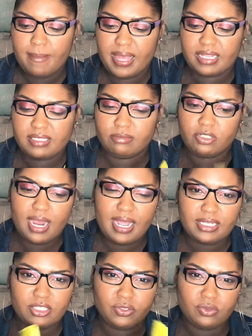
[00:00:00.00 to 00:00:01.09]
because I'm
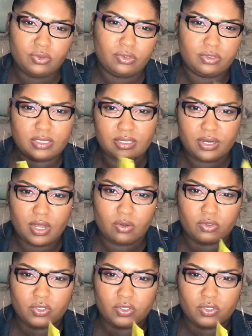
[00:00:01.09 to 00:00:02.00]
trying to, you know,